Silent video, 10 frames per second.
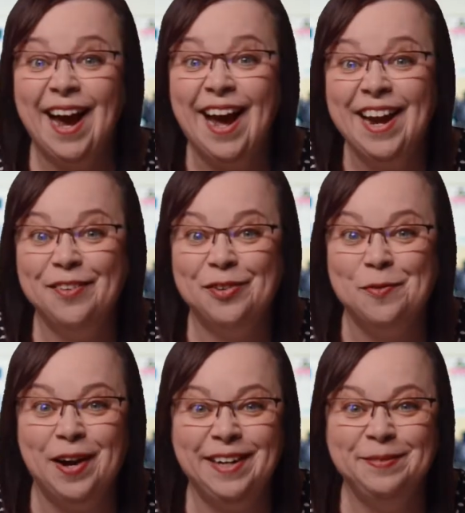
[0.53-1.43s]
Hi
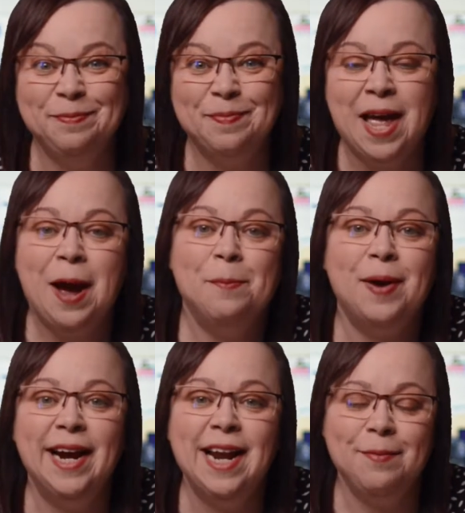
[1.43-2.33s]
everyone,
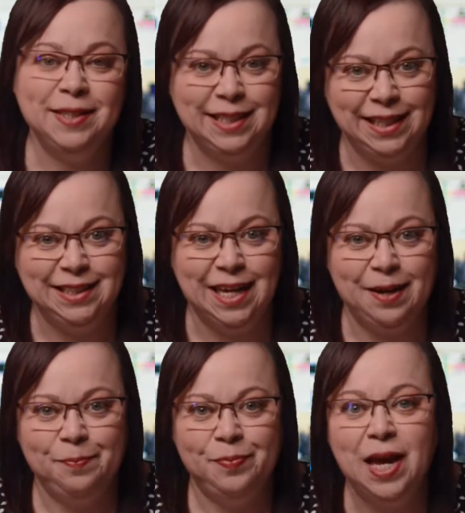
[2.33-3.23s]
my name is
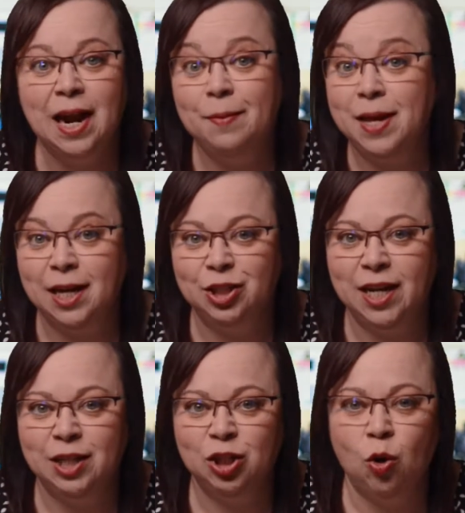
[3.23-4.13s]
Lisa and I'm the
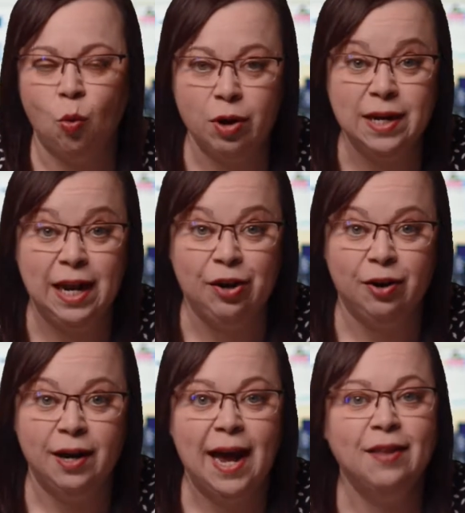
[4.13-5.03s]
Education
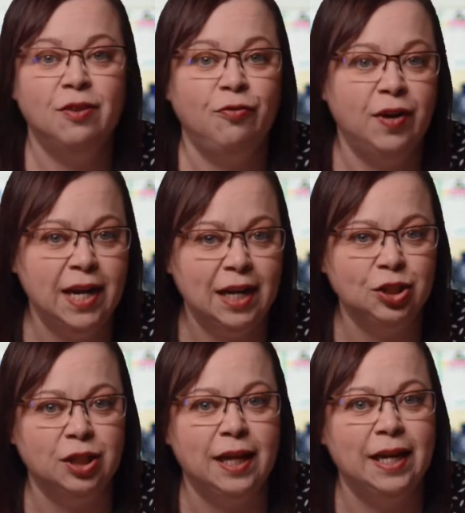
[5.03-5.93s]
Coordinator at the
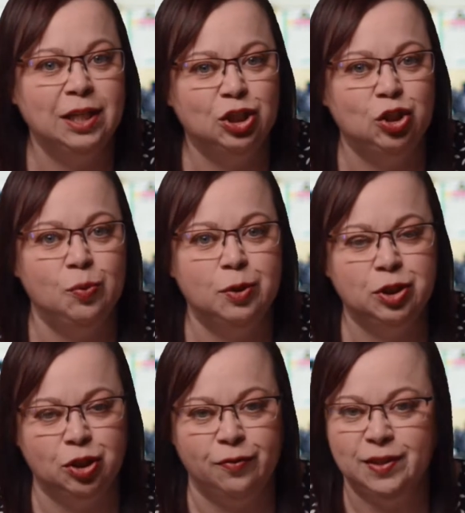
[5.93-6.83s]
Financial and Consumer
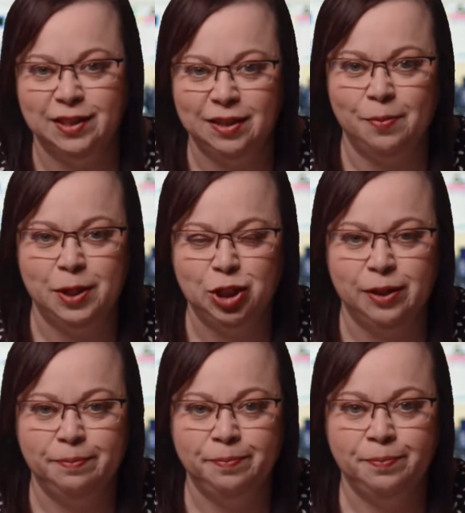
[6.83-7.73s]
Services
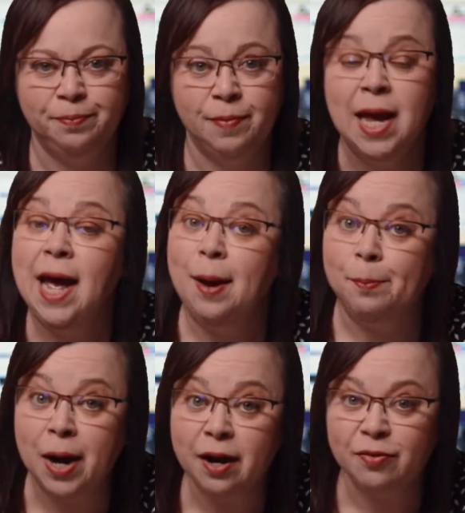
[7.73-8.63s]
Commission. And
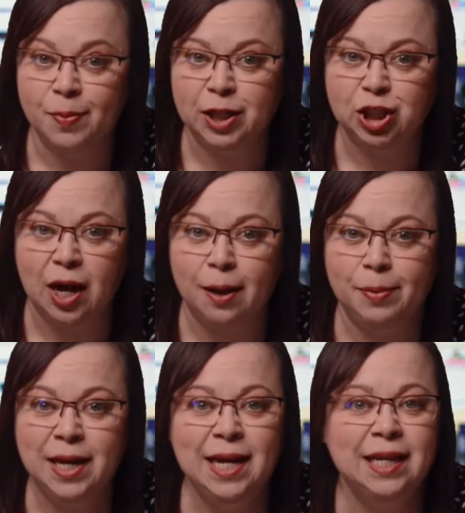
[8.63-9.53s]
part of my job
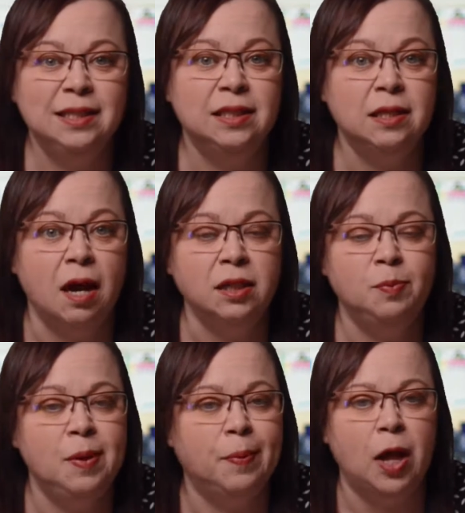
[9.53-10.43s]
is to talk to
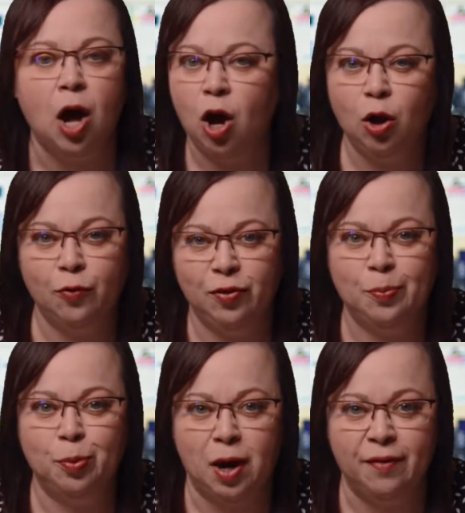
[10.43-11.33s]
people all over the
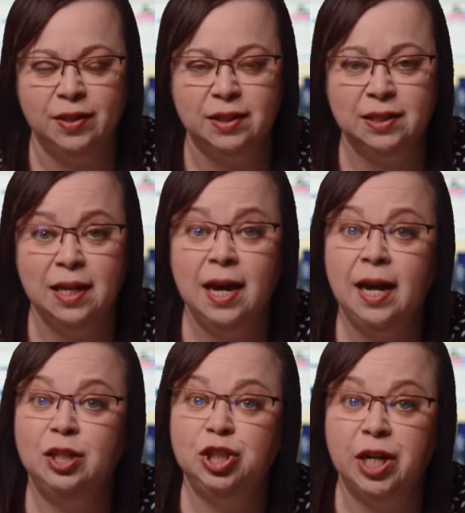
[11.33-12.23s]
province
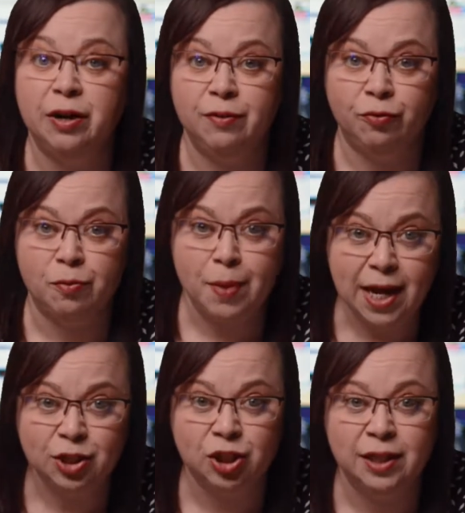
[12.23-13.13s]
and share
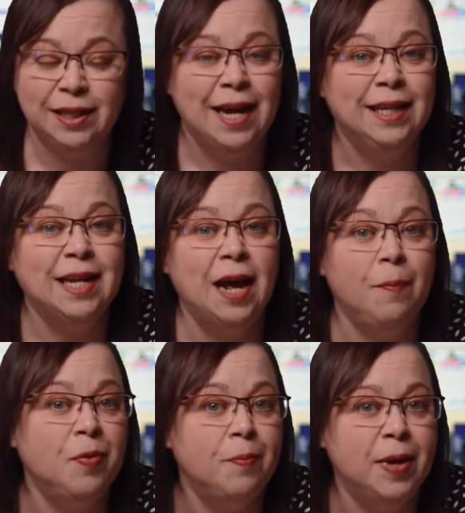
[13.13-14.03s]
information to
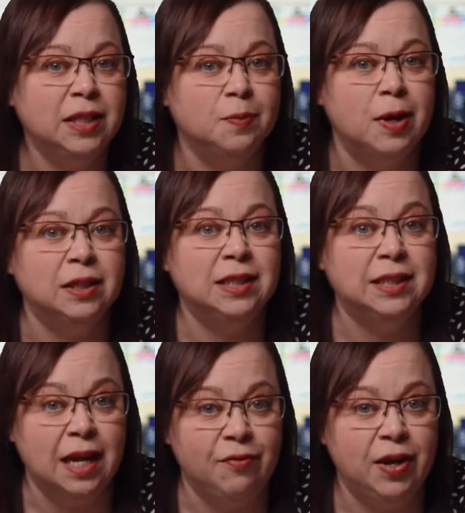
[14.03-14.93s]
help them make smart
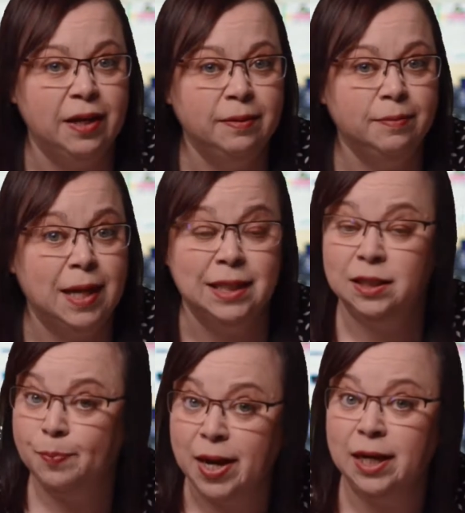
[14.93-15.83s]
saving and
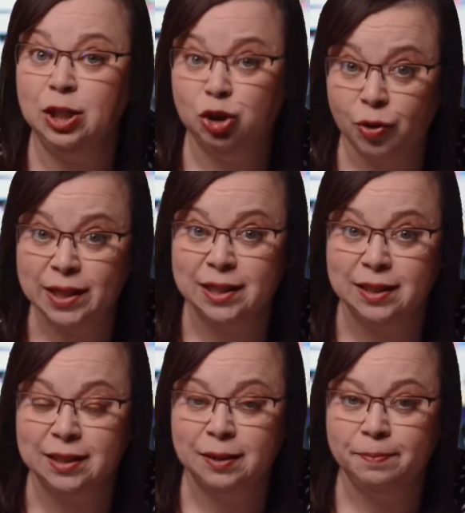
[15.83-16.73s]
spending
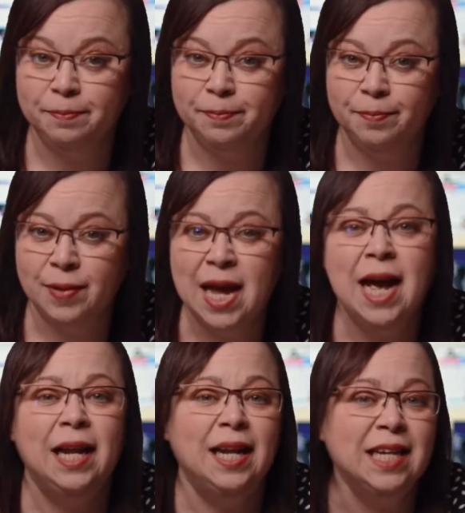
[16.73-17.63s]
choices.
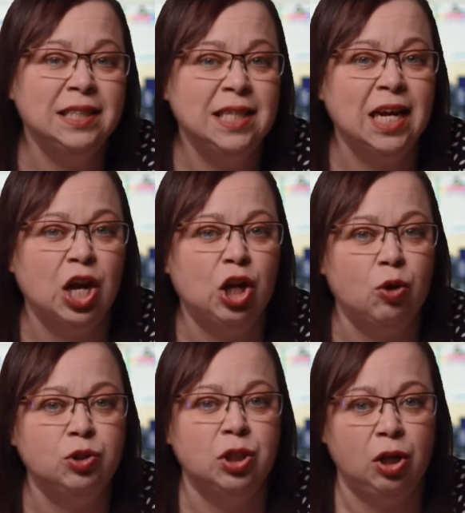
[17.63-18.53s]
Let's take a
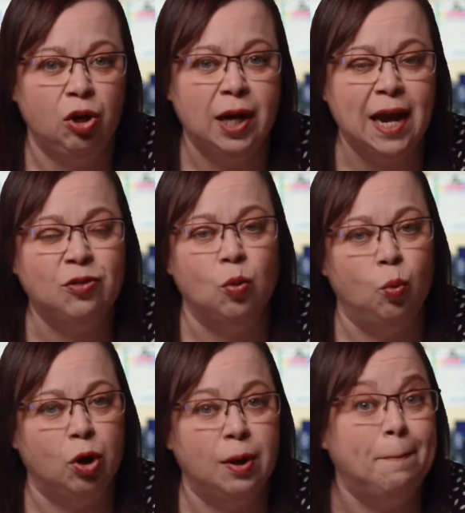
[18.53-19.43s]
closer look at the
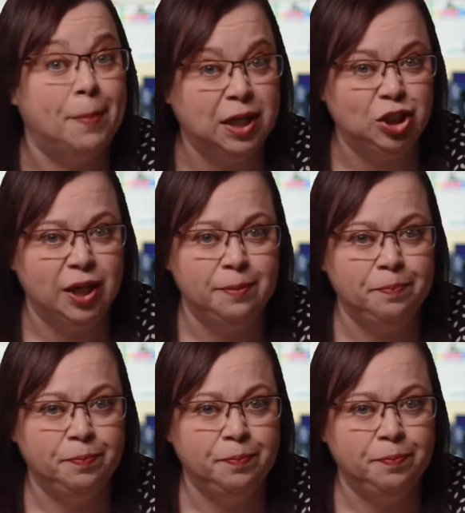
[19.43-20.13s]
word budget,